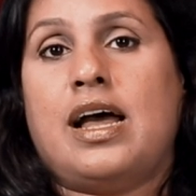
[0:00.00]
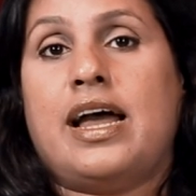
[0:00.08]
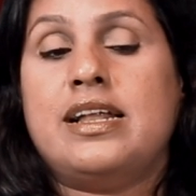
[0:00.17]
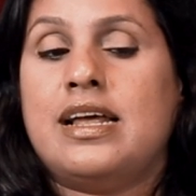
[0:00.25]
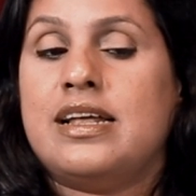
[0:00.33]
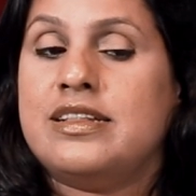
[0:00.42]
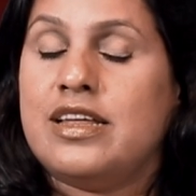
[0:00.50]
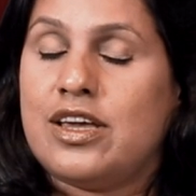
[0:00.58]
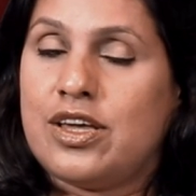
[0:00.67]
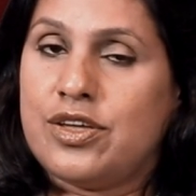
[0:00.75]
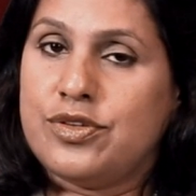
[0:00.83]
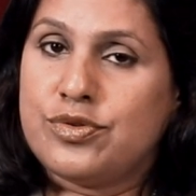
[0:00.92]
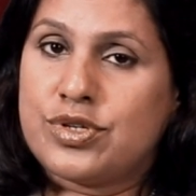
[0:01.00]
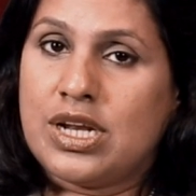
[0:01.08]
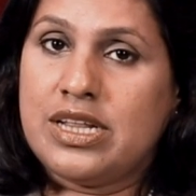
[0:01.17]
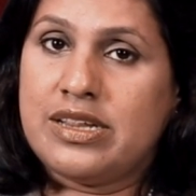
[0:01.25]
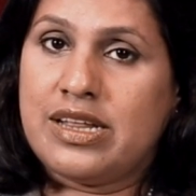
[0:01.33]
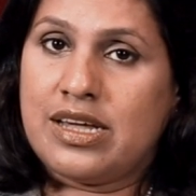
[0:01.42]
And they
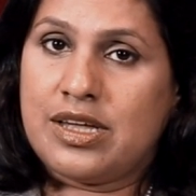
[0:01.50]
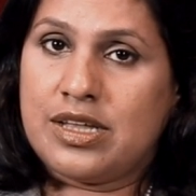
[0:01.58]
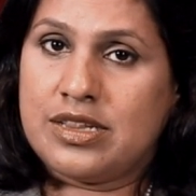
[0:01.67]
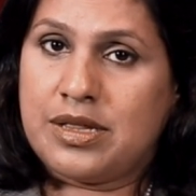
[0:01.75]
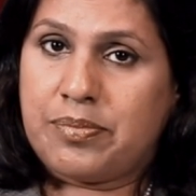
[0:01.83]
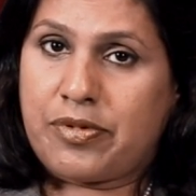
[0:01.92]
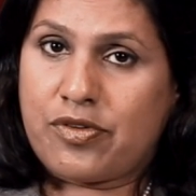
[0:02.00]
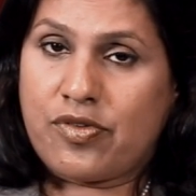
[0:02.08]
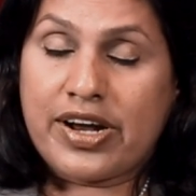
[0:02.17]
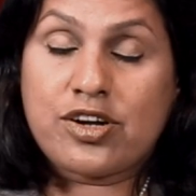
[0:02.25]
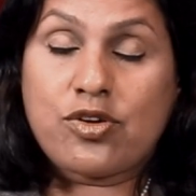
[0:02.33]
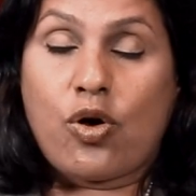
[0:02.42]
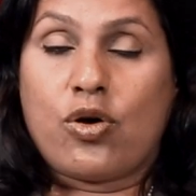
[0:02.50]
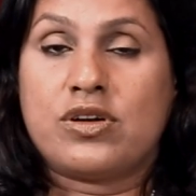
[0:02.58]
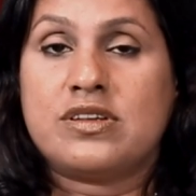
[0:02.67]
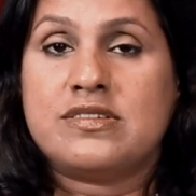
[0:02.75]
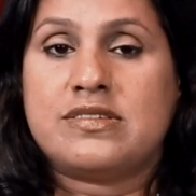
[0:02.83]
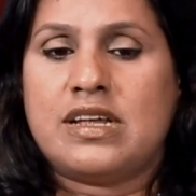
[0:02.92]
usually they provide
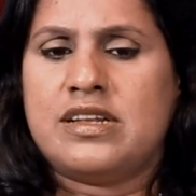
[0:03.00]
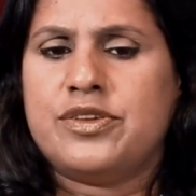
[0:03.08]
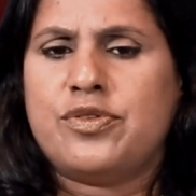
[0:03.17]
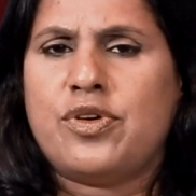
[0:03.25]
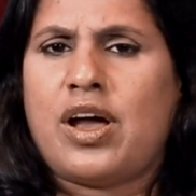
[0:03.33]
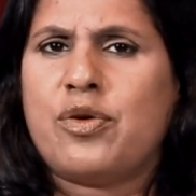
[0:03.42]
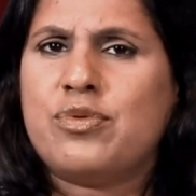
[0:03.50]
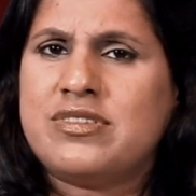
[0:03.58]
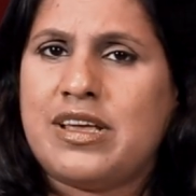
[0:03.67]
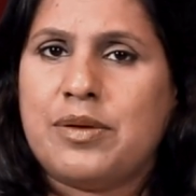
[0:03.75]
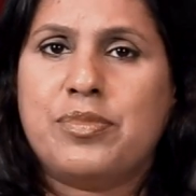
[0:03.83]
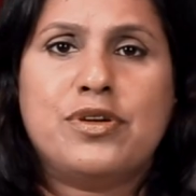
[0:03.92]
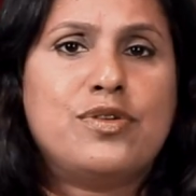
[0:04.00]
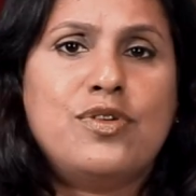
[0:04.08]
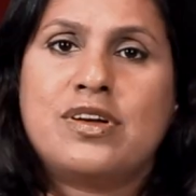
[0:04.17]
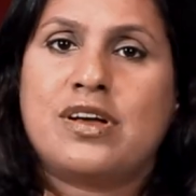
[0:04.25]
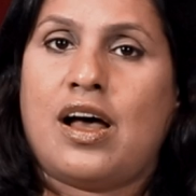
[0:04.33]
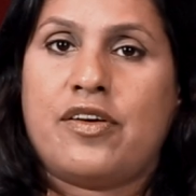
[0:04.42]
quarters, and you know, I was able to
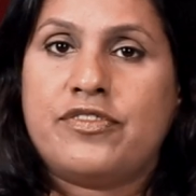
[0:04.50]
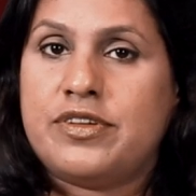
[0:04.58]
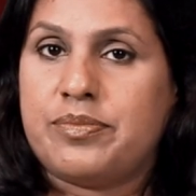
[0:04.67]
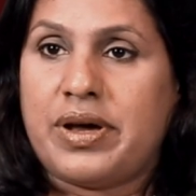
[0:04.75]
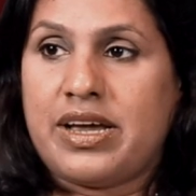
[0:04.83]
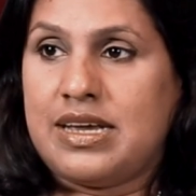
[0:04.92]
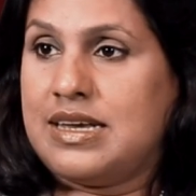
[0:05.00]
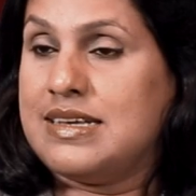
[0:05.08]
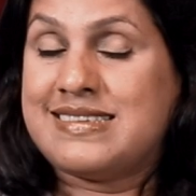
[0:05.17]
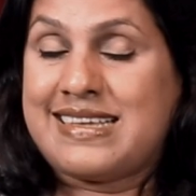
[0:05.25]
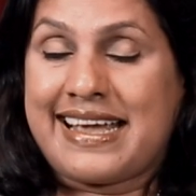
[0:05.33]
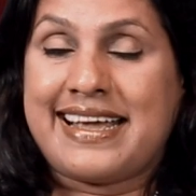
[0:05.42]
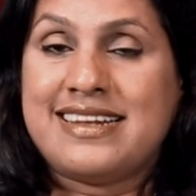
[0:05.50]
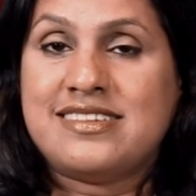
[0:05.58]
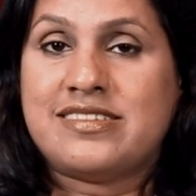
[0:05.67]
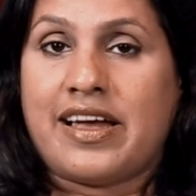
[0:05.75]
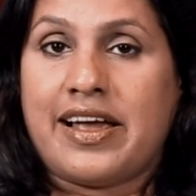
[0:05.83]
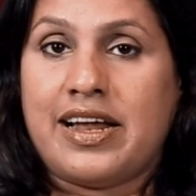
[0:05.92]
look after my second
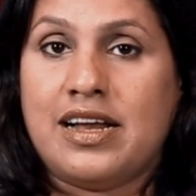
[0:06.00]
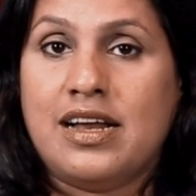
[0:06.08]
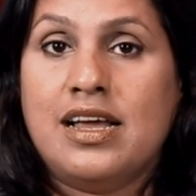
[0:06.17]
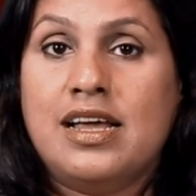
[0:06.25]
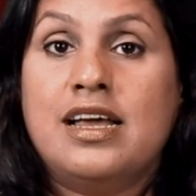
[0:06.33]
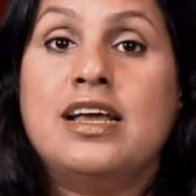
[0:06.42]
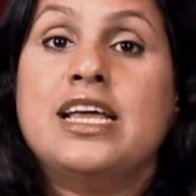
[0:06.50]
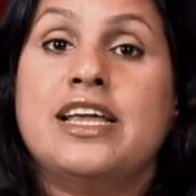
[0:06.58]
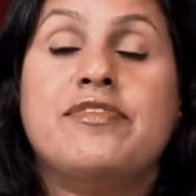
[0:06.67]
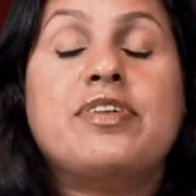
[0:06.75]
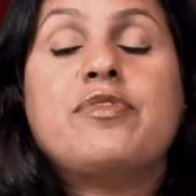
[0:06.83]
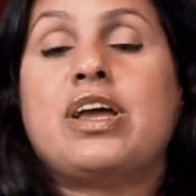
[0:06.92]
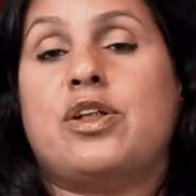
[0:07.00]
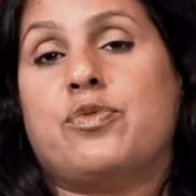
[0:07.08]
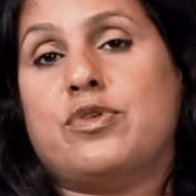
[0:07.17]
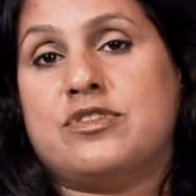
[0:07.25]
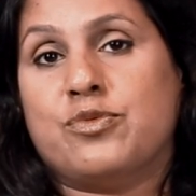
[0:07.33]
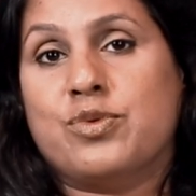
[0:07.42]
child even when I
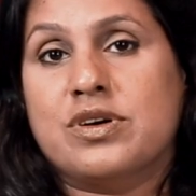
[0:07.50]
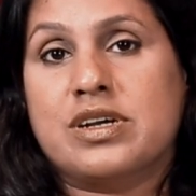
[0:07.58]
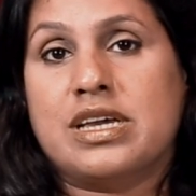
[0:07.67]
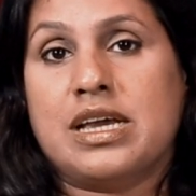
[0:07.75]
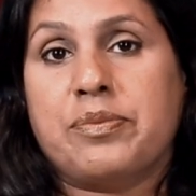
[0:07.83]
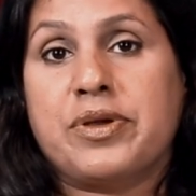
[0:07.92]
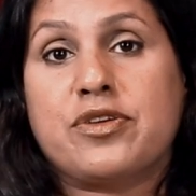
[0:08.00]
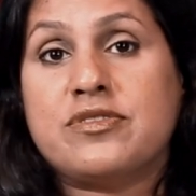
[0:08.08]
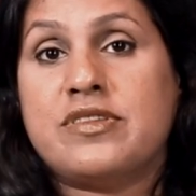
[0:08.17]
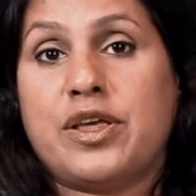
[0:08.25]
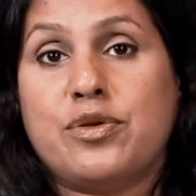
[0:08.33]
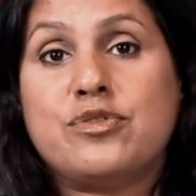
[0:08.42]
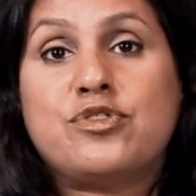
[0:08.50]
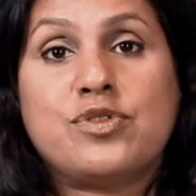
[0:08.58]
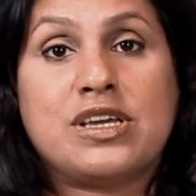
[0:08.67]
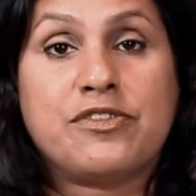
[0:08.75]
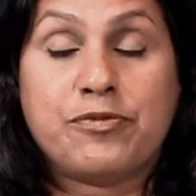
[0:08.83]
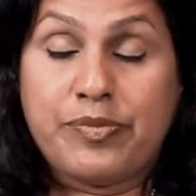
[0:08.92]
was working, because they used to
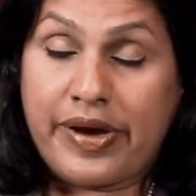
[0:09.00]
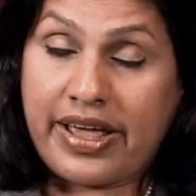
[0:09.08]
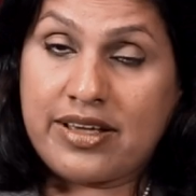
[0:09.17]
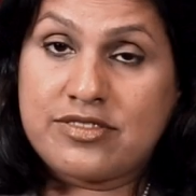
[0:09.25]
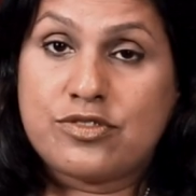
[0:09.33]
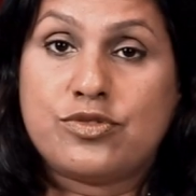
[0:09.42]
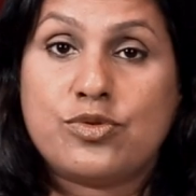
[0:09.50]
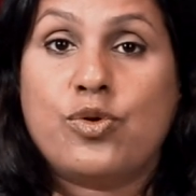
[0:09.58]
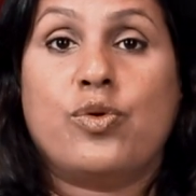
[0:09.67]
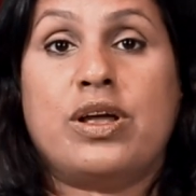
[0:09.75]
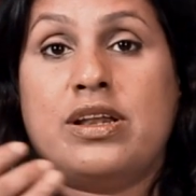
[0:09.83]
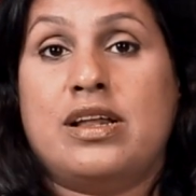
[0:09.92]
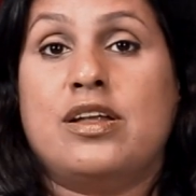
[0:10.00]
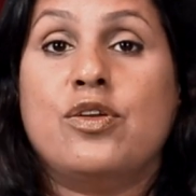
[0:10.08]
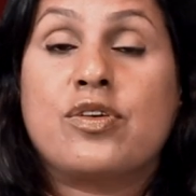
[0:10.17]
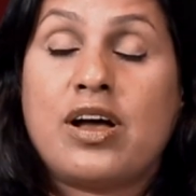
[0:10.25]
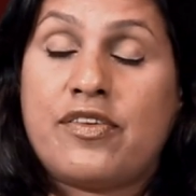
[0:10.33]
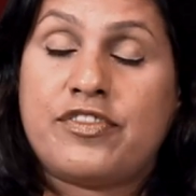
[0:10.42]
give breaks to go and
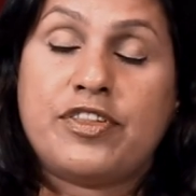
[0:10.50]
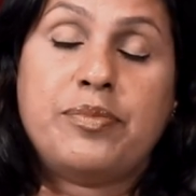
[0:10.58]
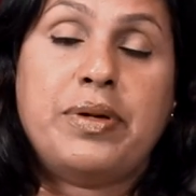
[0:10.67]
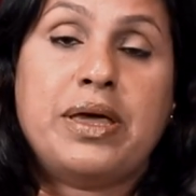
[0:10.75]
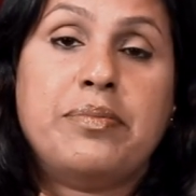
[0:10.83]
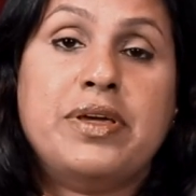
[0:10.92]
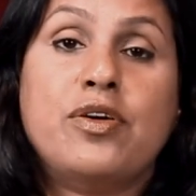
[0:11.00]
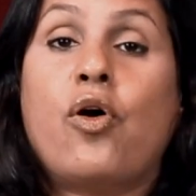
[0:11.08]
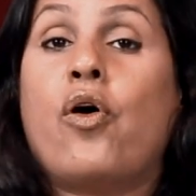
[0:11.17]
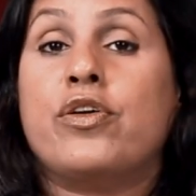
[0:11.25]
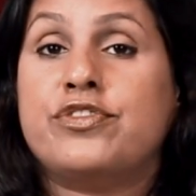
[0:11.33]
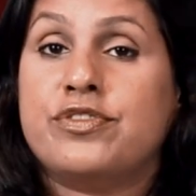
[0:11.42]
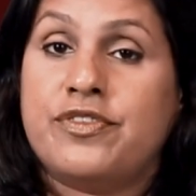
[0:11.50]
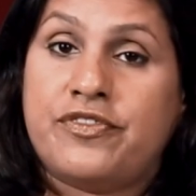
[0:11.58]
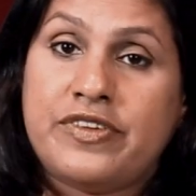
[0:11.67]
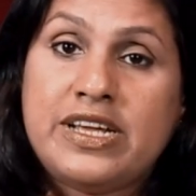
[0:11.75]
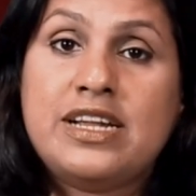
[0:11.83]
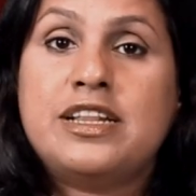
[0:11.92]
look after the baby or to
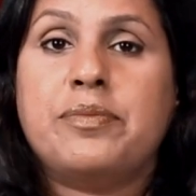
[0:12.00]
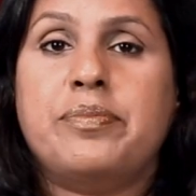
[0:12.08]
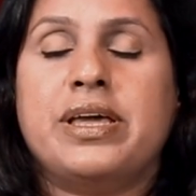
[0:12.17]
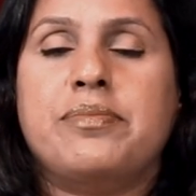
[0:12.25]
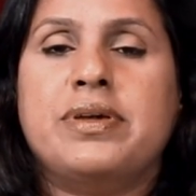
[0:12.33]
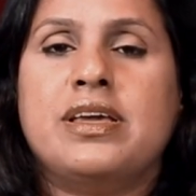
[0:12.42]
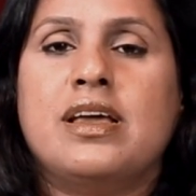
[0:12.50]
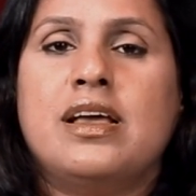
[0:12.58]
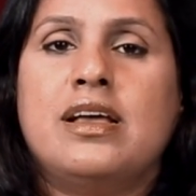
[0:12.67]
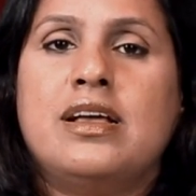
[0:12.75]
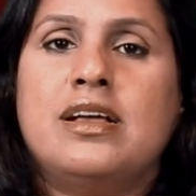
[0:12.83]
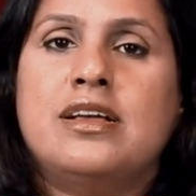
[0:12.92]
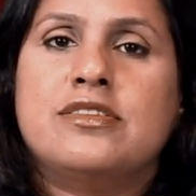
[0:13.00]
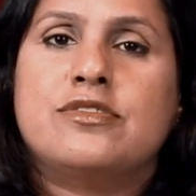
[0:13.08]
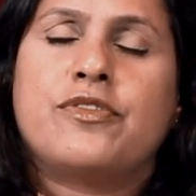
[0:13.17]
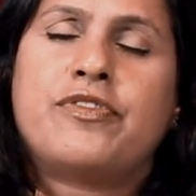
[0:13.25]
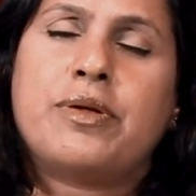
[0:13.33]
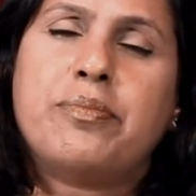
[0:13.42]
feed the baby.
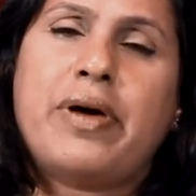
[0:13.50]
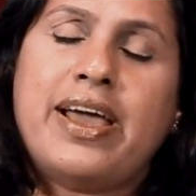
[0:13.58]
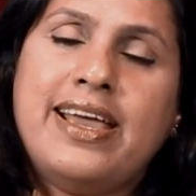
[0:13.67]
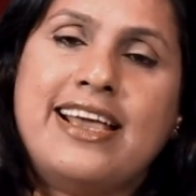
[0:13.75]
So from my